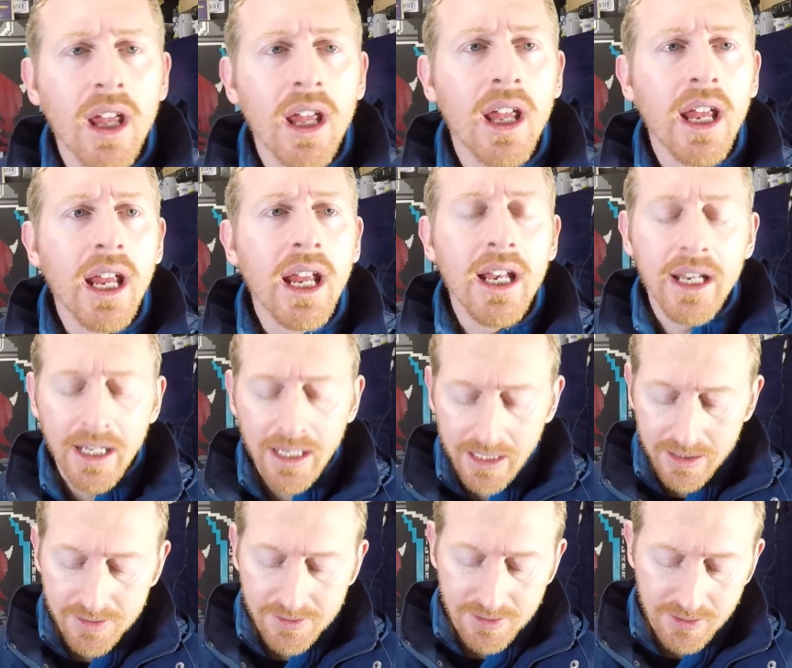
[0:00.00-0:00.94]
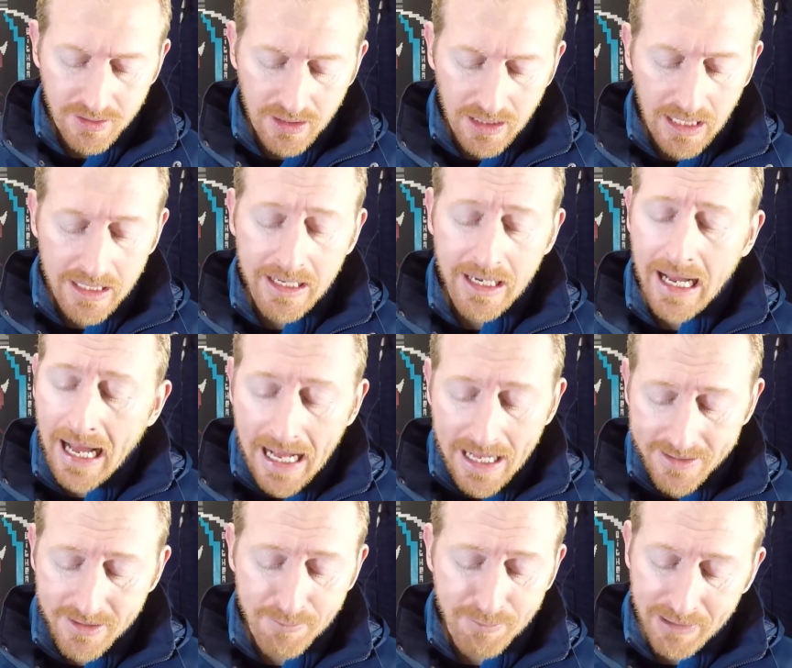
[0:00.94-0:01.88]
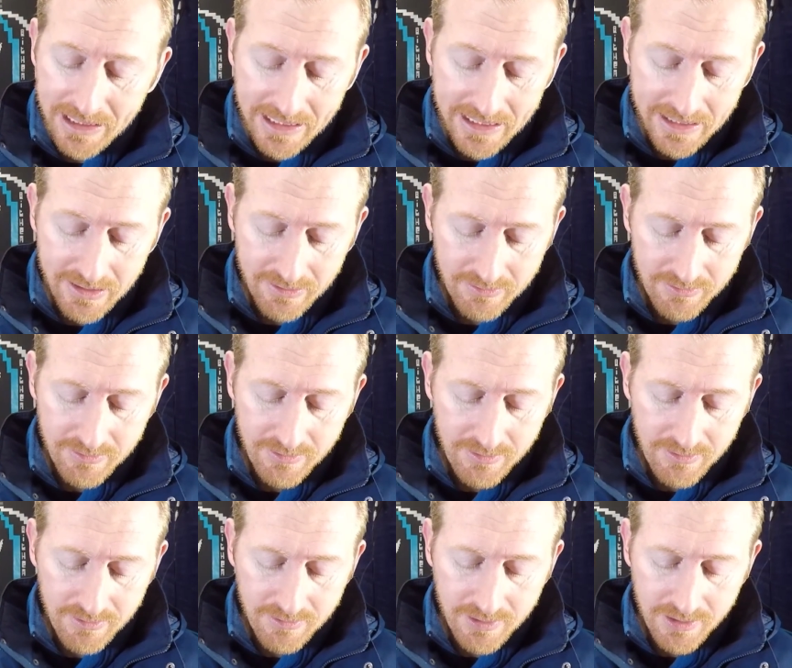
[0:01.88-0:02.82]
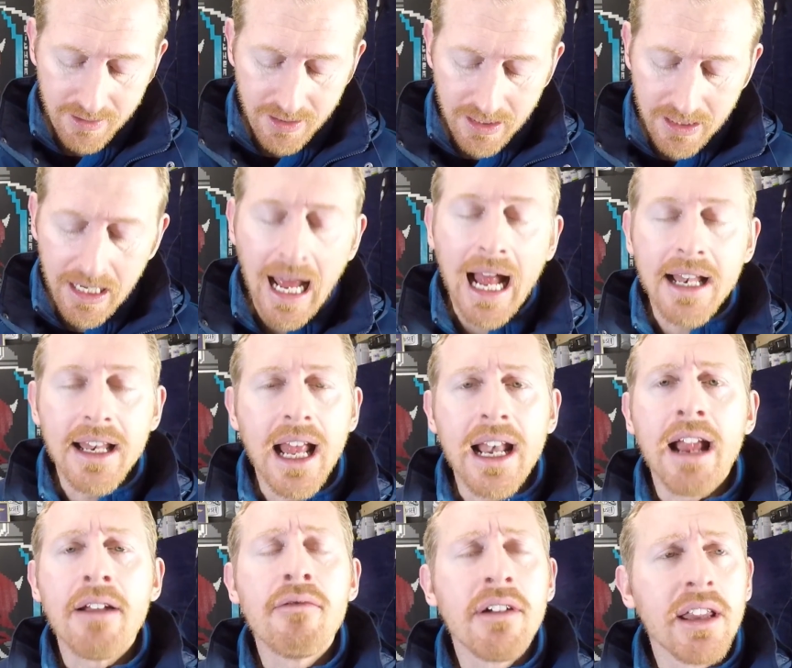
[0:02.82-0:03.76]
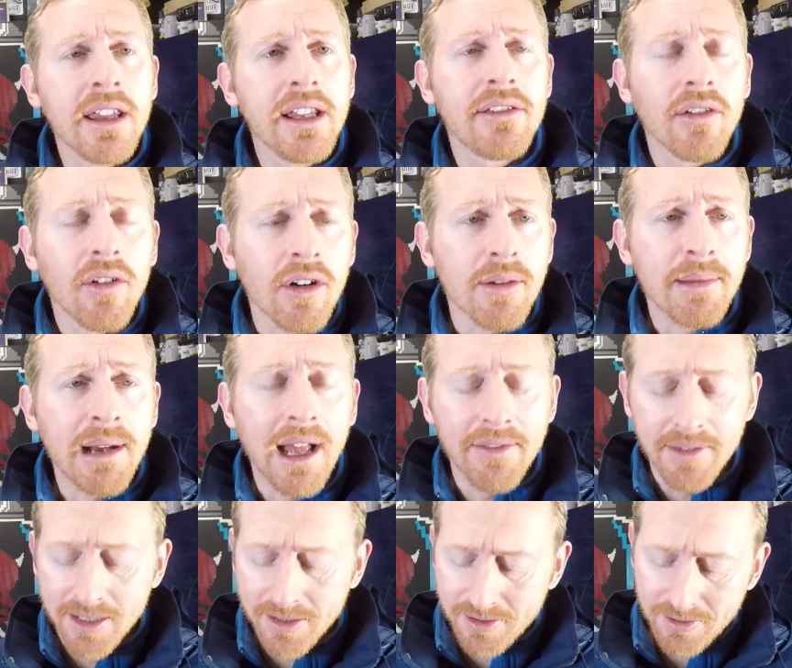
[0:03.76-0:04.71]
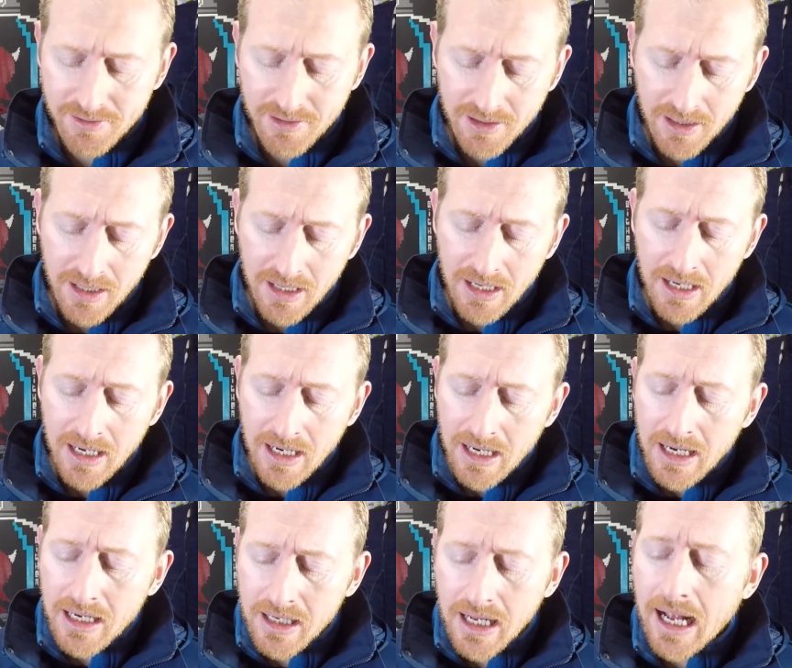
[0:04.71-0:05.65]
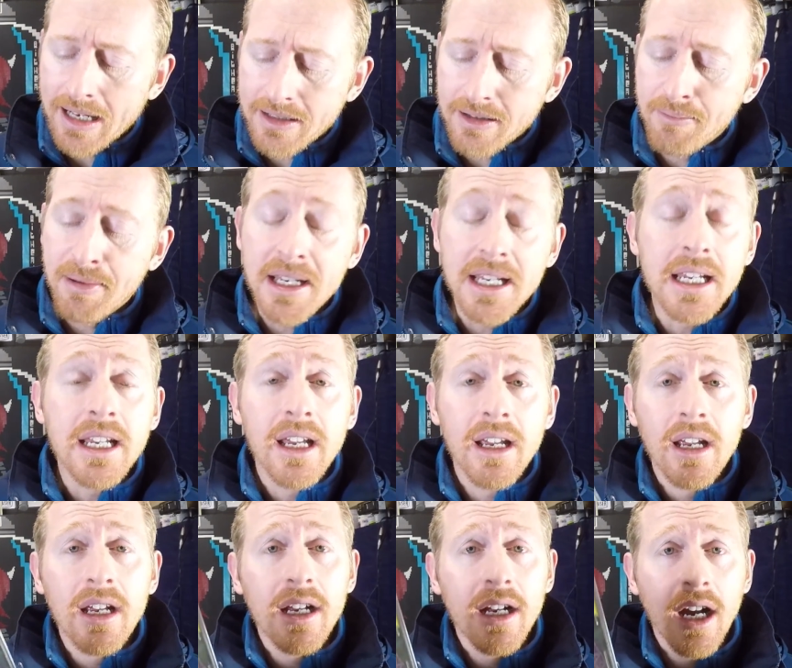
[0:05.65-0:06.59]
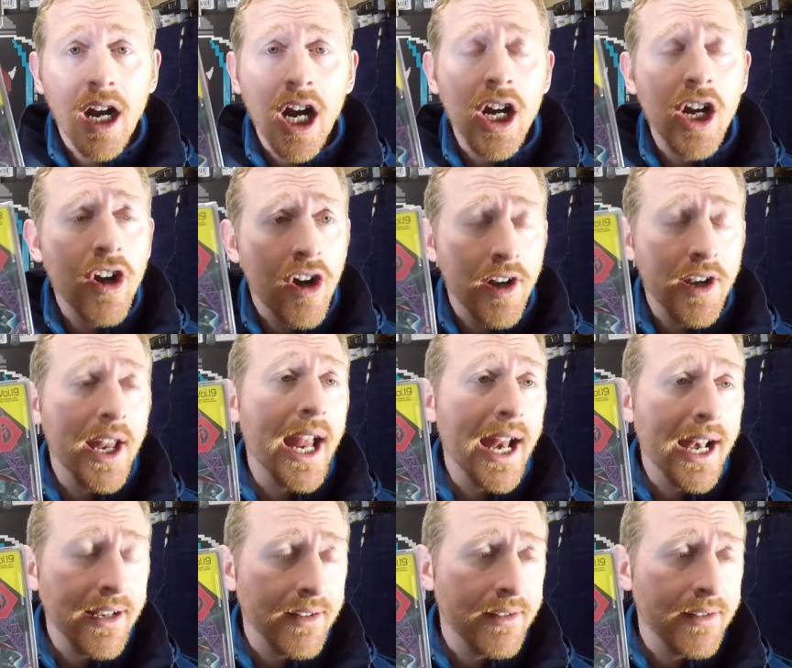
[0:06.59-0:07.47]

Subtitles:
It is, and it had to be. And I really thought about this. It had to be Gunhead.